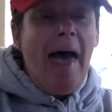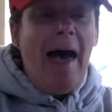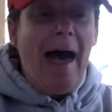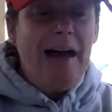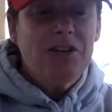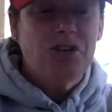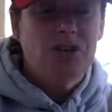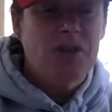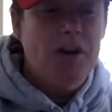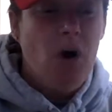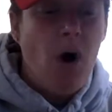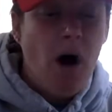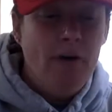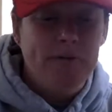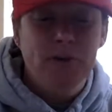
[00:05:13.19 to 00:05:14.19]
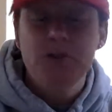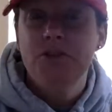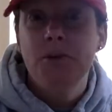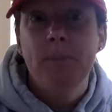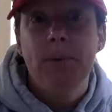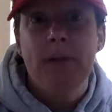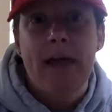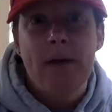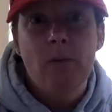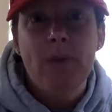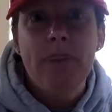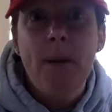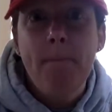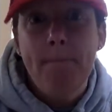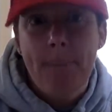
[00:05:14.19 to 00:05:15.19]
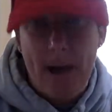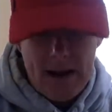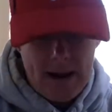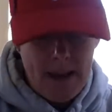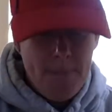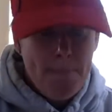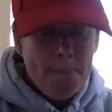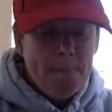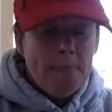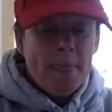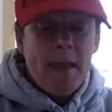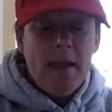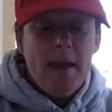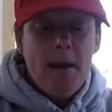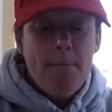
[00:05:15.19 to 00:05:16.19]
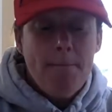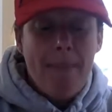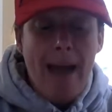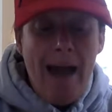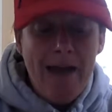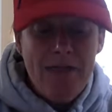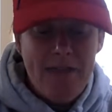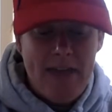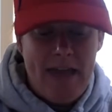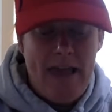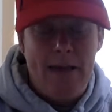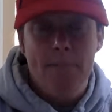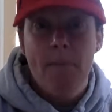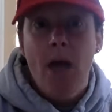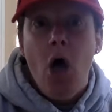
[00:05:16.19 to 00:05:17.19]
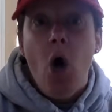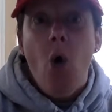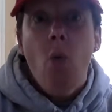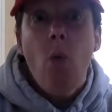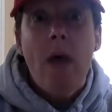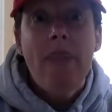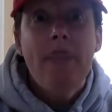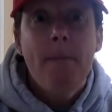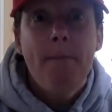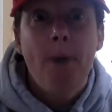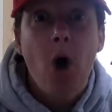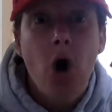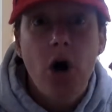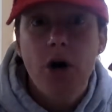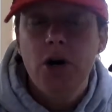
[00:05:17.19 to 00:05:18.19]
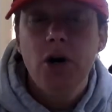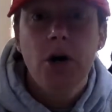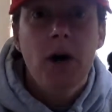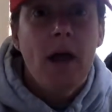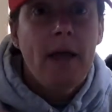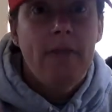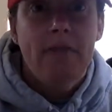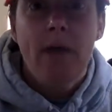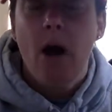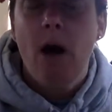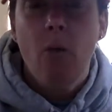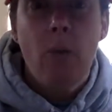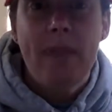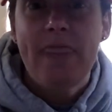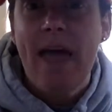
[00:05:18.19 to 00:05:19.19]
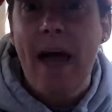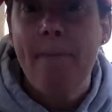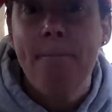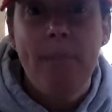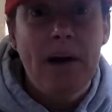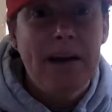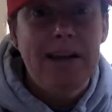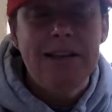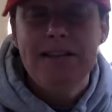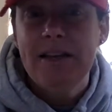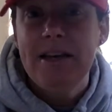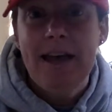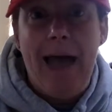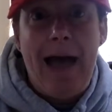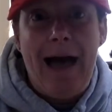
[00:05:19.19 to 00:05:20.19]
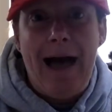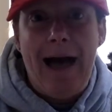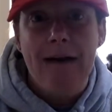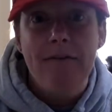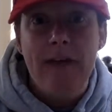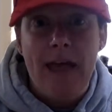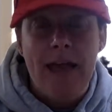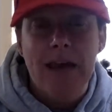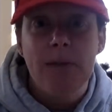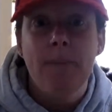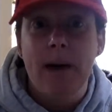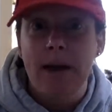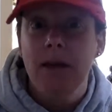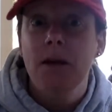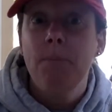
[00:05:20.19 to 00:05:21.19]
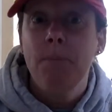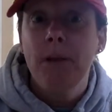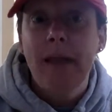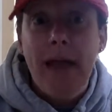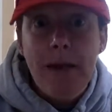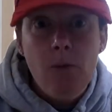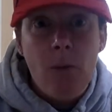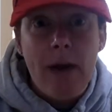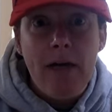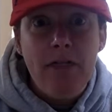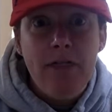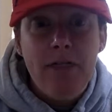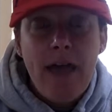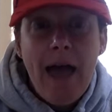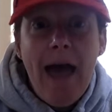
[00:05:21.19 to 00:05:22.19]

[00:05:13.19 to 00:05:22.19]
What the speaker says: Ashlyn offered to play with a buddy in a math game when that buddy didn't have anybody to play with.